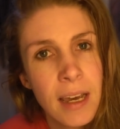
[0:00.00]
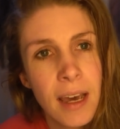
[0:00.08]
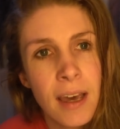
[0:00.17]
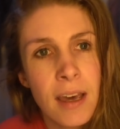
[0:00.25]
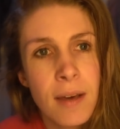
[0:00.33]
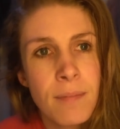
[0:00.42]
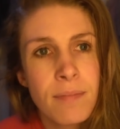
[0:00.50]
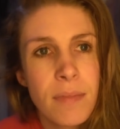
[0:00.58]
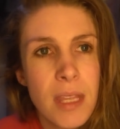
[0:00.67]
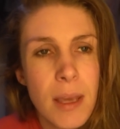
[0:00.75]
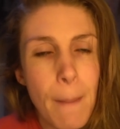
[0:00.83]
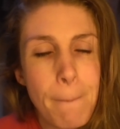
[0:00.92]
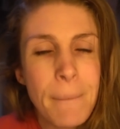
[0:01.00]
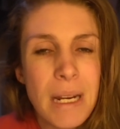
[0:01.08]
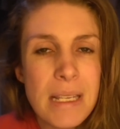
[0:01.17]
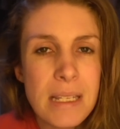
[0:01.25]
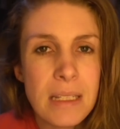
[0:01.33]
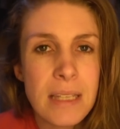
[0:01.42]
but
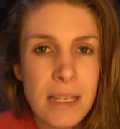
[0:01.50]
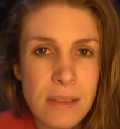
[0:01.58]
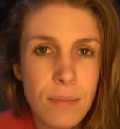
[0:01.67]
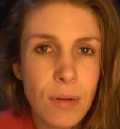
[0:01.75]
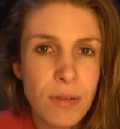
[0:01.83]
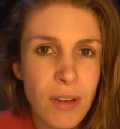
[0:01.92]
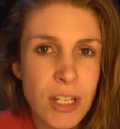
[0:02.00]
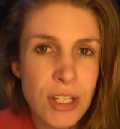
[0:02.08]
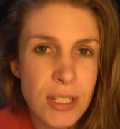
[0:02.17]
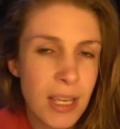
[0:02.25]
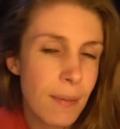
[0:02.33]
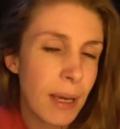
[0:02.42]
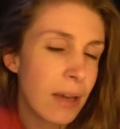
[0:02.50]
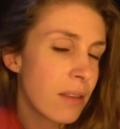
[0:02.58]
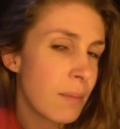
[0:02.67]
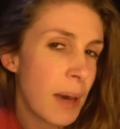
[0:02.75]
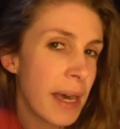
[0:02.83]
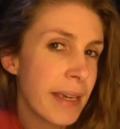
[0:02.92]
it still takes some motivation to get back on
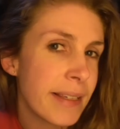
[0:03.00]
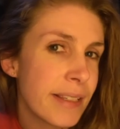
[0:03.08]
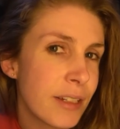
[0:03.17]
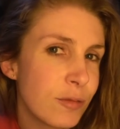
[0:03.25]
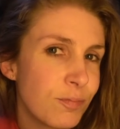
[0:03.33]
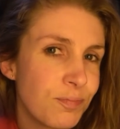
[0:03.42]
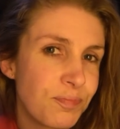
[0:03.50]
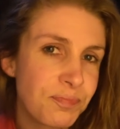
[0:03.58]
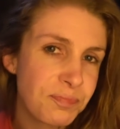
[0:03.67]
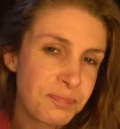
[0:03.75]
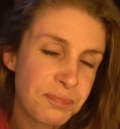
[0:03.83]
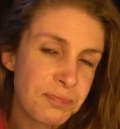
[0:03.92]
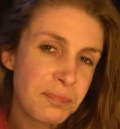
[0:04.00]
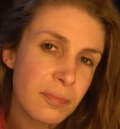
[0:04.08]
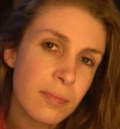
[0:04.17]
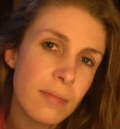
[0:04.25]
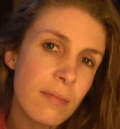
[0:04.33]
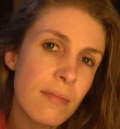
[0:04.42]
the bike, so
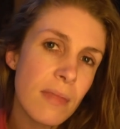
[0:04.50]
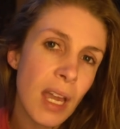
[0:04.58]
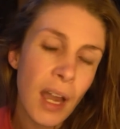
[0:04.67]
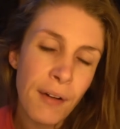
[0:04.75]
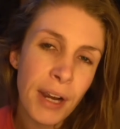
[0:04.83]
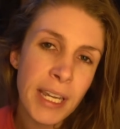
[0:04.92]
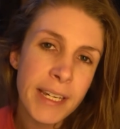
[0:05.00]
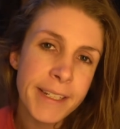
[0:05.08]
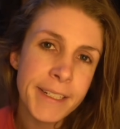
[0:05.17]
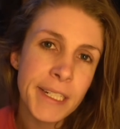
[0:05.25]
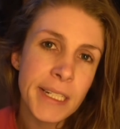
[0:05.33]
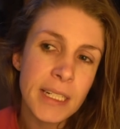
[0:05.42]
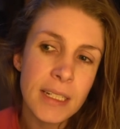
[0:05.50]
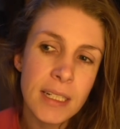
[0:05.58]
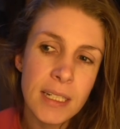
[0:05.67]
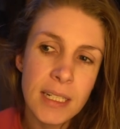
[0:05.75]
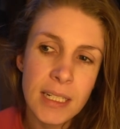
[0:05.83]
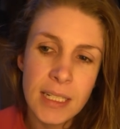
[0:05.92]
I reckon
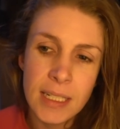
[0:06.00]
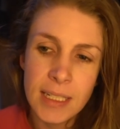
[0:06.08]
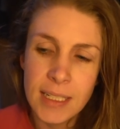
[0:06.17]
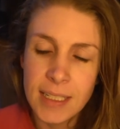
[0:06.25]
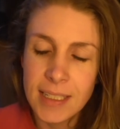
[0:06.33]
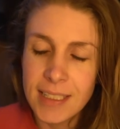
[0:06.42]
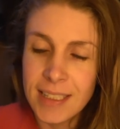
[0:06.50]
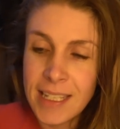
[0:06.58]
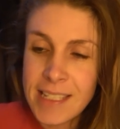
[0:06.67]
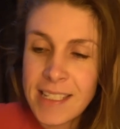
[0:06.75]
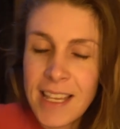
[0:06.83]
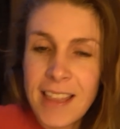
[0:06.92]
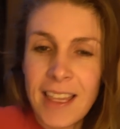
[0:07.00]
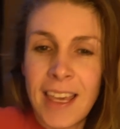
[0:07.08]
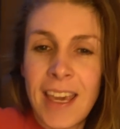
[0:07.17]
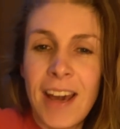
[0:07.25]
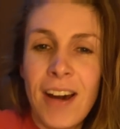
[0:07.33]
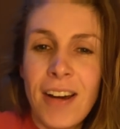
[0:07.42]
let's get the
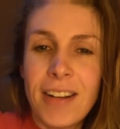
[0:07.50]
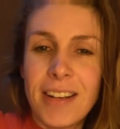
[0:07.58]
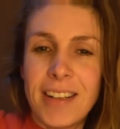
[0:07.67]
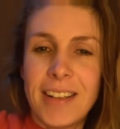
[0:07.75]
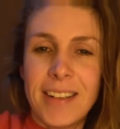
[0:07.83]
kit on